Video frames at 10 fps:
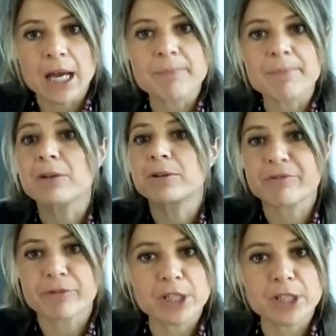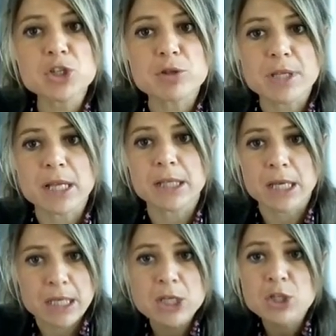about different issues and
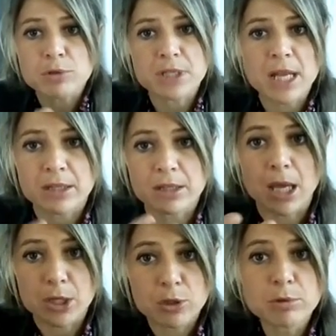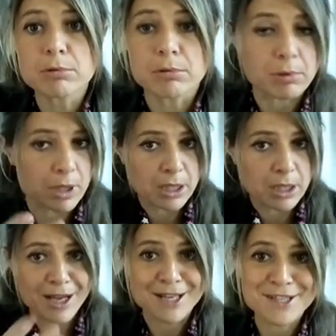the issues that you
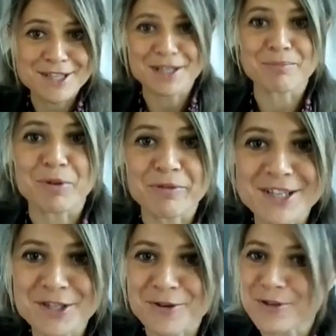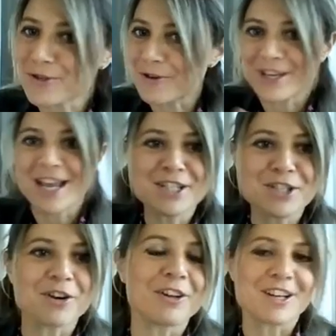assistant professors or young
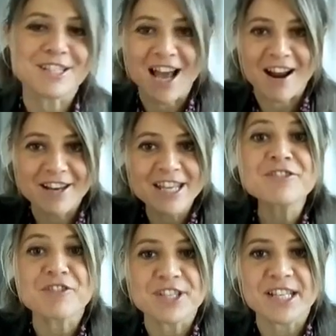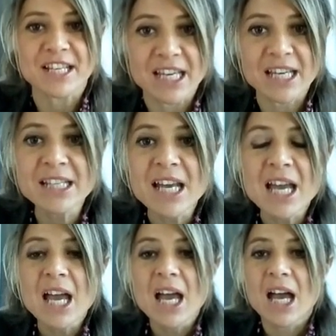scholars are interested in,
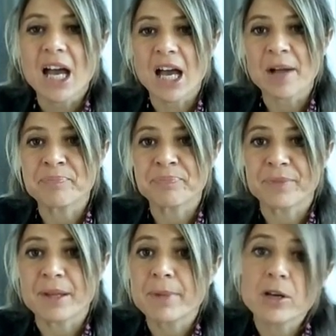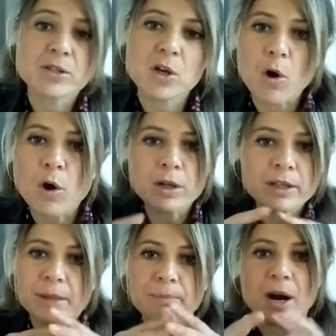because
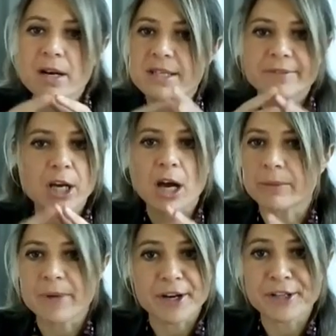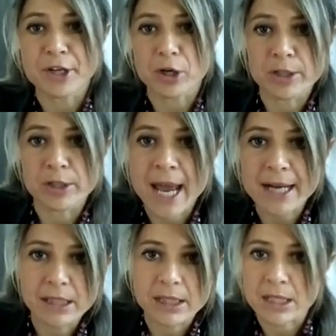all the parts of the economy are
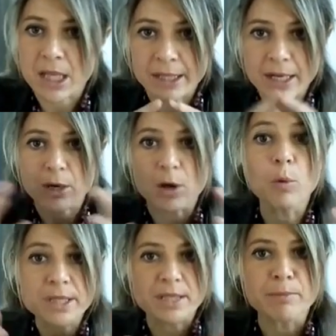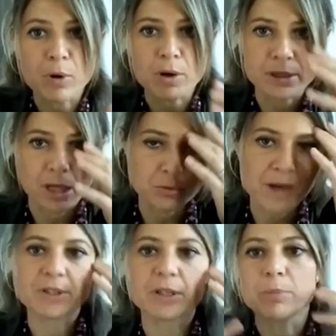interconnected and they're always important
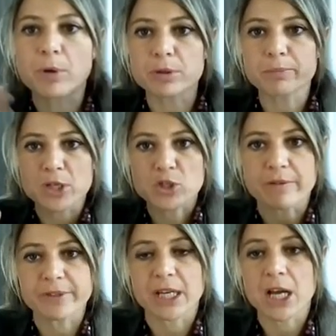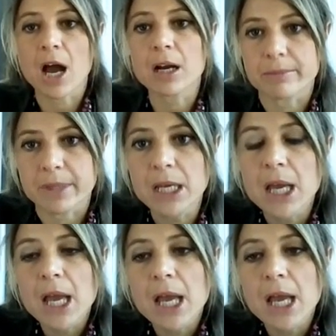to have the broad picture of the economy.